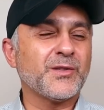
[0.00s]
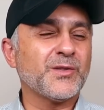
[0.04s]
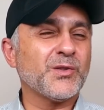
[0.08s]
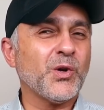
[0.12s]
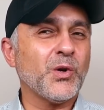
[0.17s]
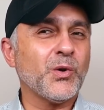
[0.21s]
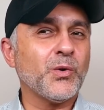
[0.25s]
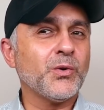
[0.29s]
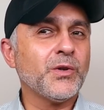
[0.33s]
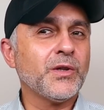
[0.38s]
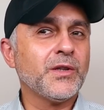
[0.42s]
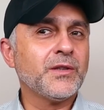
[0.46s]

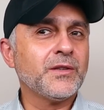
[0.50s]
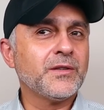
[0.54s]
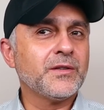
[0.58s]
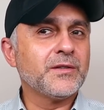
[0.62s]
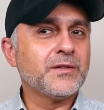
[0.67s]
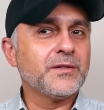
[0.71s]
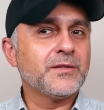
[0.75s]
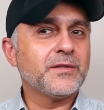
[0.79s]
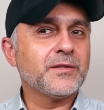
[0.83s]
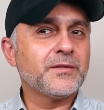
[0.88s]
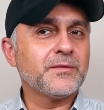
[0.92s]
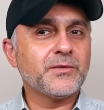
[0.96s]
So
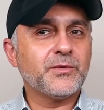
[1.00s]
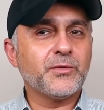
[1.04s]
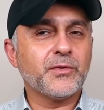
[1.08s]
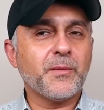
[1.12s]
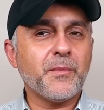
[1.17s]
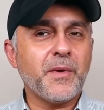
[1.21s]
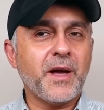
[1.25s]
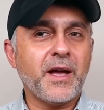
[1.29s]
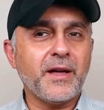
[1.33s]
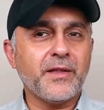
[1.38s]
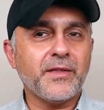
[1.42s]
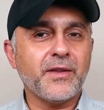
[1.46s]
do the
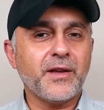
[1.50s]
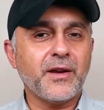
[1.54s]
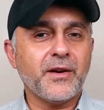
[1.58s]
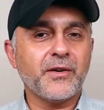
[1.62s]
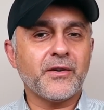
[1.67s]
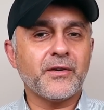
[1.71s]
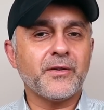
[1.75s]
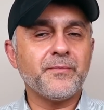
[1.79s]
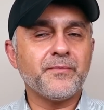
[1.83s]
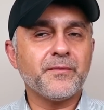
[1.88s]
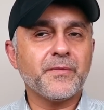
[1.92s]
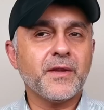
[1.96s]
math
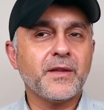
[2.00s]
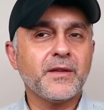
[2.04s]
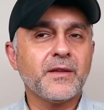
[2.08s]
here.